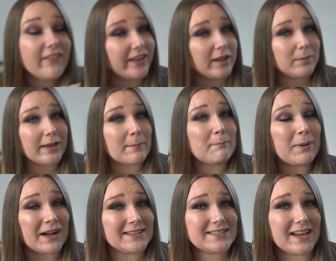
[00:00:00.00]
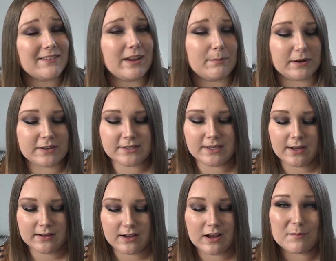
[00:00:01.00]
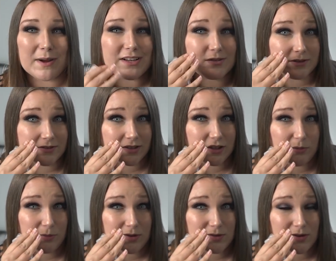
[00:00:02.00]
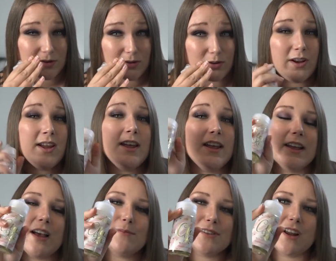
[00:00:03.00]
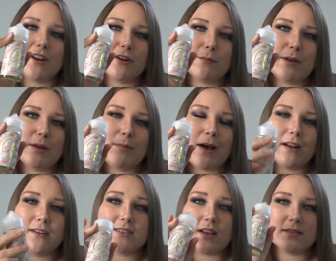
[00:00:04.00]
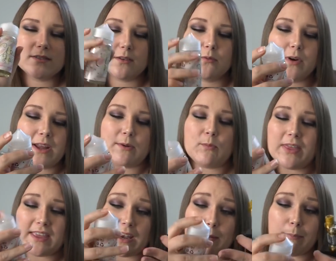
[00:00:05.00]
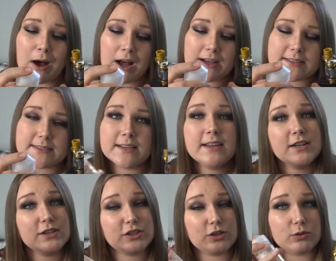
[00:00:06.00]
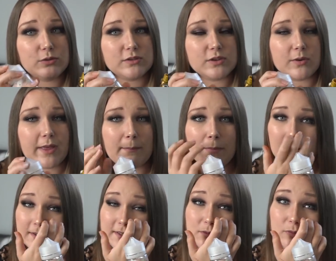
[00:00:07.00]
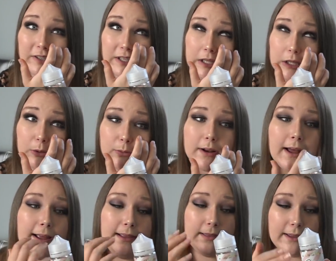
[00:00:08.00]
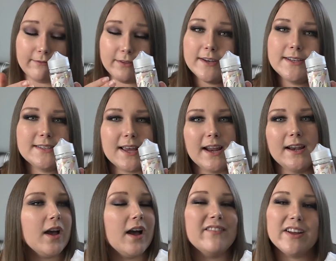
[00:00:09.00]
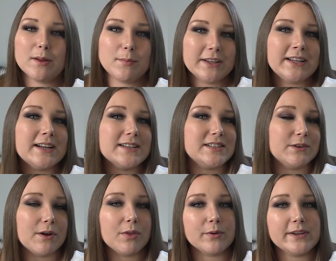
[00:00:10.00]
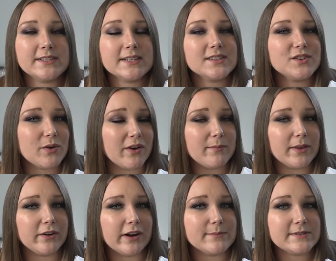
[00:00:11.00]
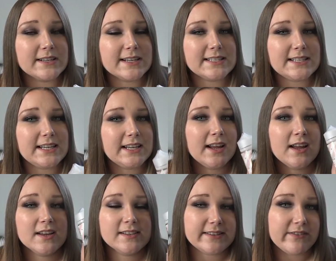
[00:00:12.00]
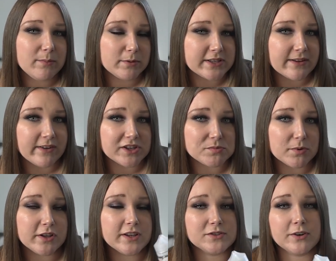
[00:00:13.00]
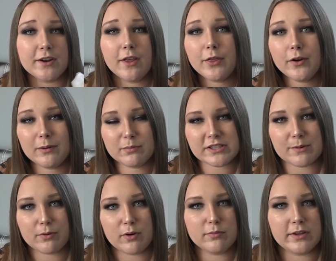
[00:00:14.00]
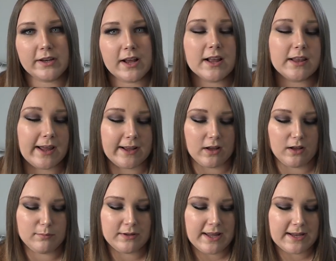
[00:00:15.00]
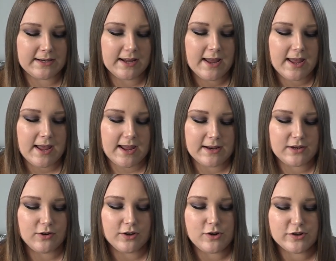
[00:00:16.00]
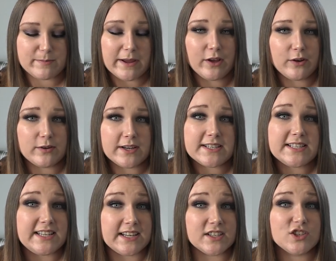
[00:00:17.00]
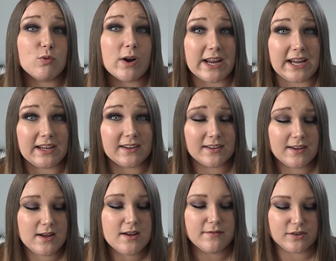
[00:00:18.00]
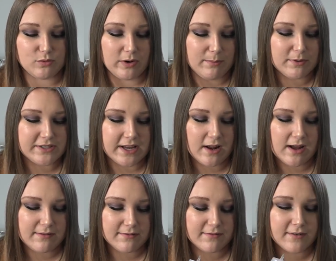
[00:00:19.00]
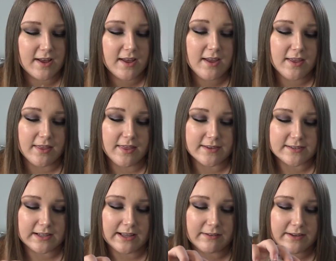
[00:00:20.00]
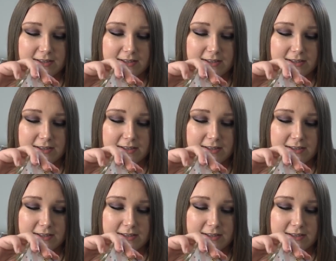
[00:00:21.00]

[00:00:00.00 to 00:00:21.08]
available at bonsaivaporite.com. I do have a coupon code. It comes in 100 ml bottles, also within a box too, so that box is really cute. I love the design. Available in 0, 3, 6, and 12 milligrams nicotine, 70% vegetable glycerin, 30% propylene glycol blend, and you can use my code TIA20 for 20% off this Cloud